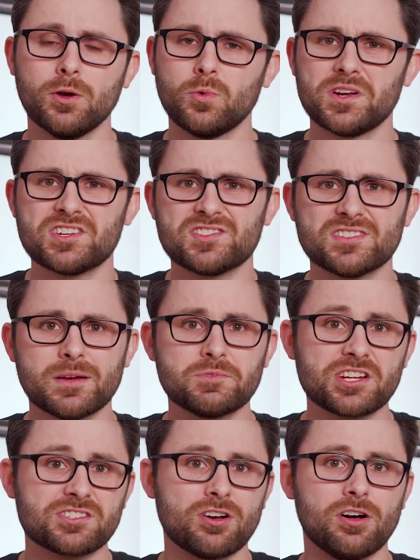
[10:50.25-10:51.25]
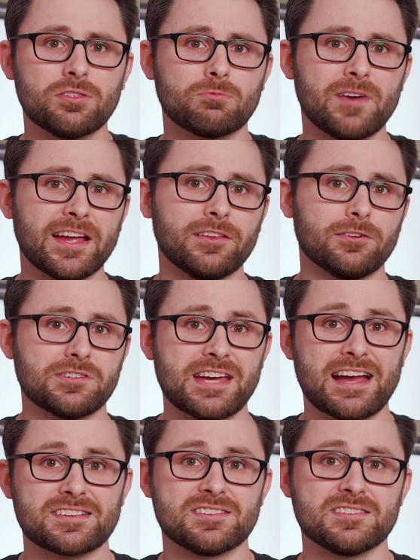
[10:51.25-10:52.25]
which is subject to all the regular
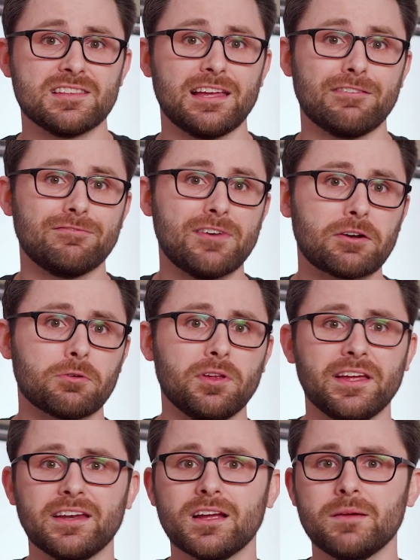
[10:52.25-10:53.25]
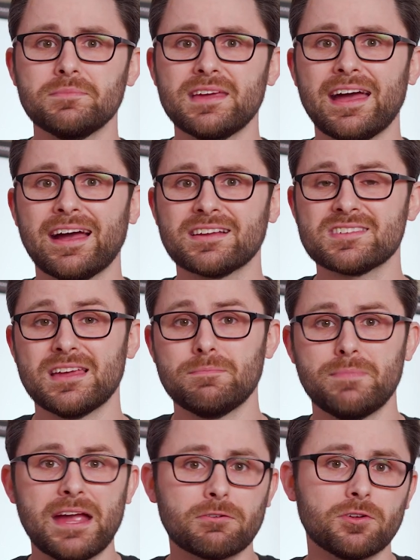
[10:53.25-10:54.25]
taxes like federal income tax
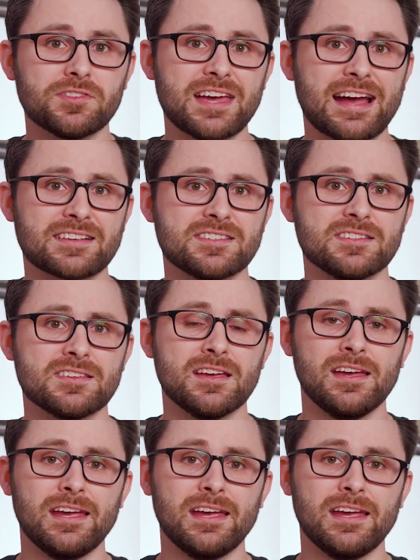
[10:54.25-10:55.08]
and payroll taxes,